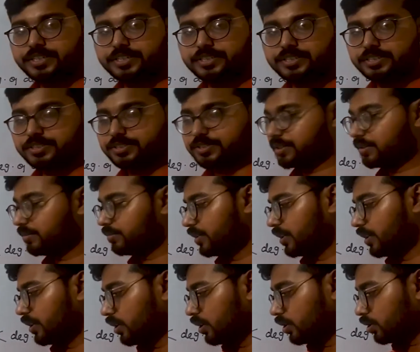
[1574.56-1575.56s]
this
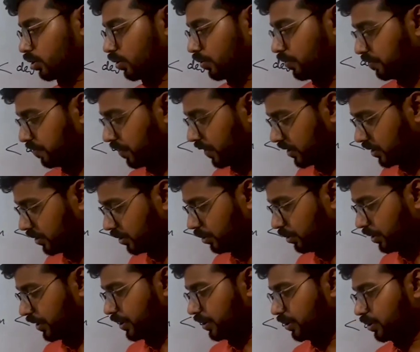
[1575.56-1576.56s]
term, so first you
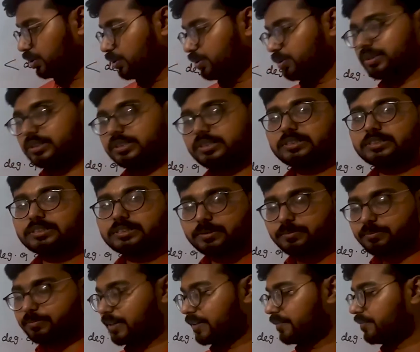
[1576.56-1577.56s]
need to
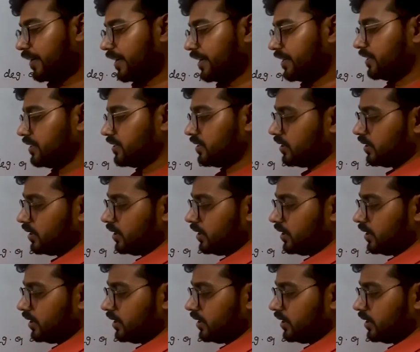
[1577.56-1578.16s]
simplify this.